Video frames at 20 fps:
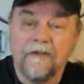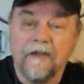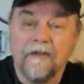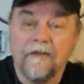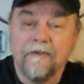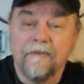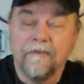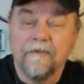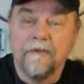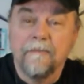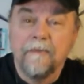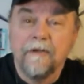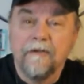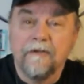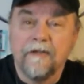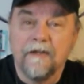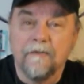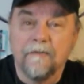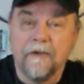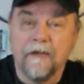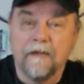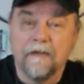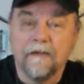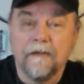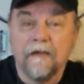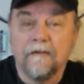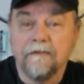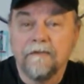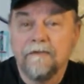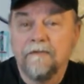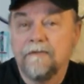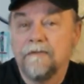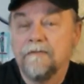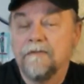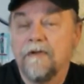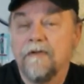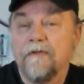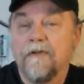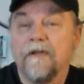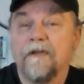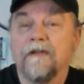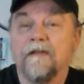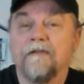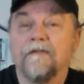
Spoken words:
and through the Milky Way. Now, you do know that in